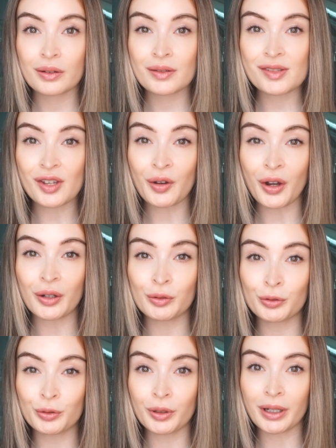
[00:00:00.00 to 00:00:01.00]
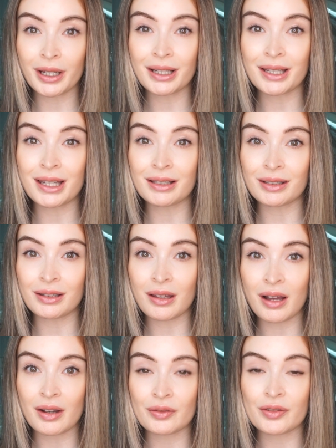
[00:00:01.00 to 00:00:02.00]
So So I really
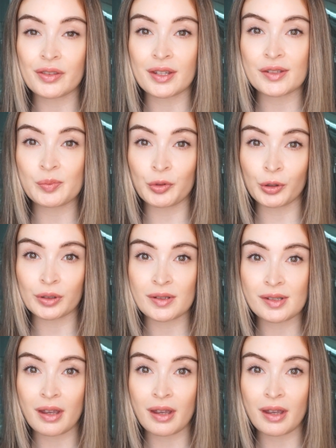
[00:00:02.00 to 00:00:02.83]
love this bronzer.